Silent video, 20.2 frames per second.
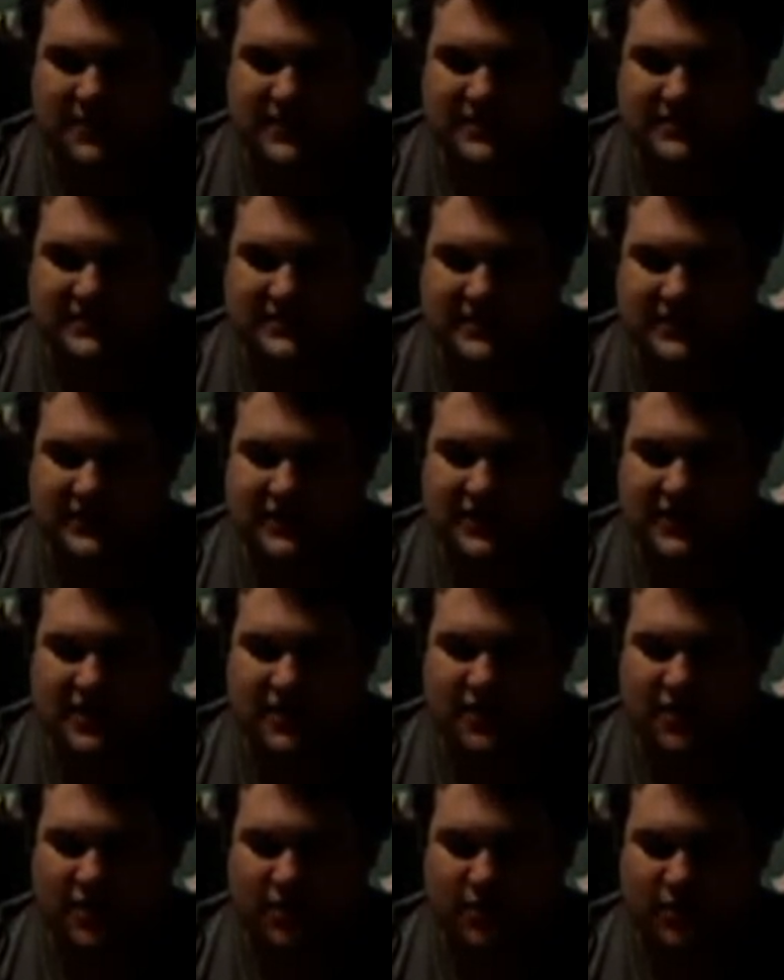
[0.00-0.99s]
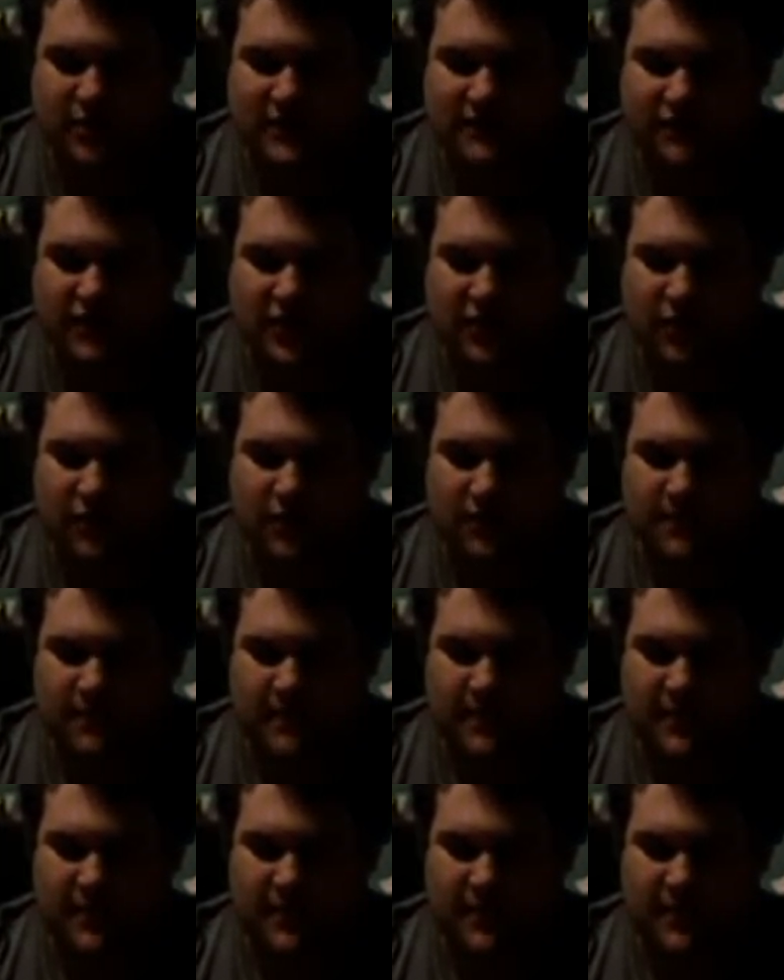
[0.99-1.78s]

by Cynthia Erivo.